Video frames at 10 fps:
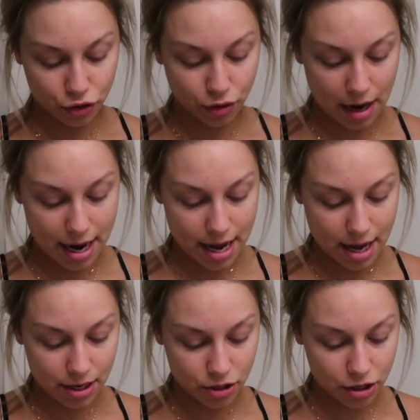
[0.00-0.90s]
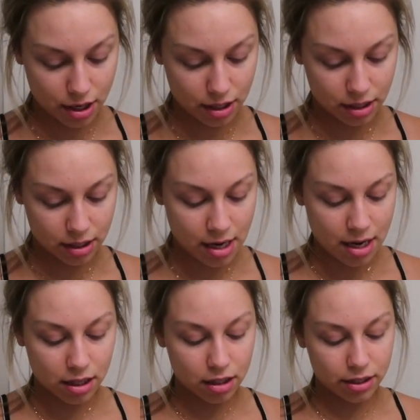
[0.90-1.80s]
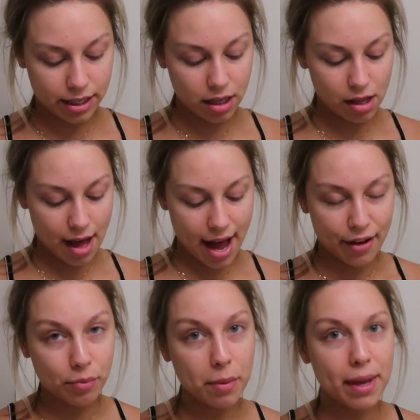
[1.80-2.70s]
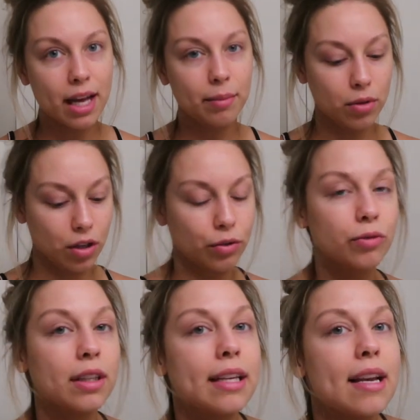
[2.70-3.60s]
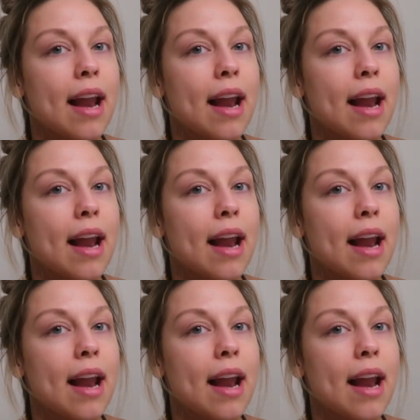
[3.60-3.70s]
to try and just still have my makeup look really